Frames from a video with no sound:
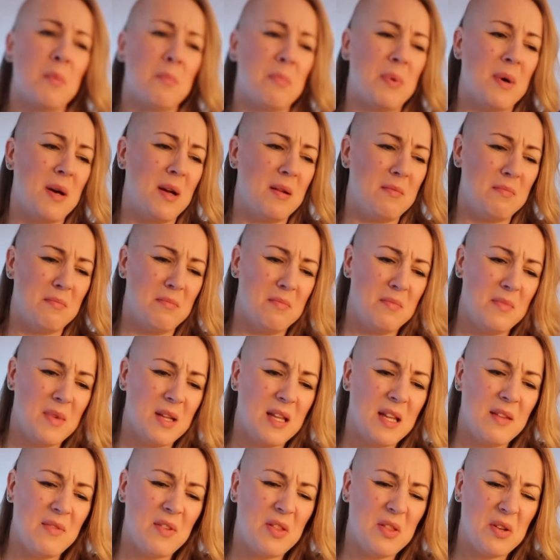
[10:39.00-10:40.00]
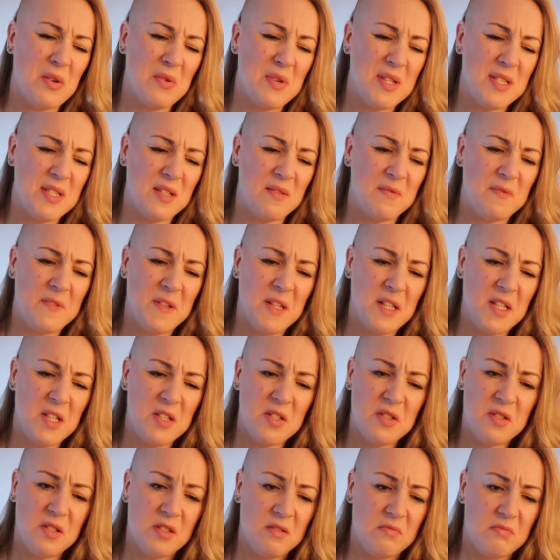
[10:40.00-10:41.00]
But even though it's in
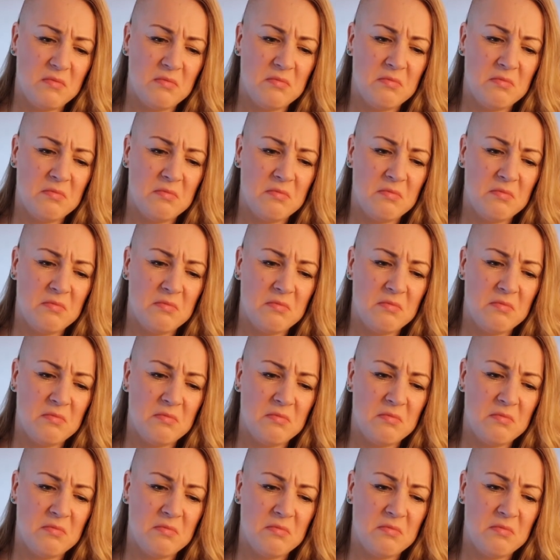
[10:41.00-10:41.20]
Finnish,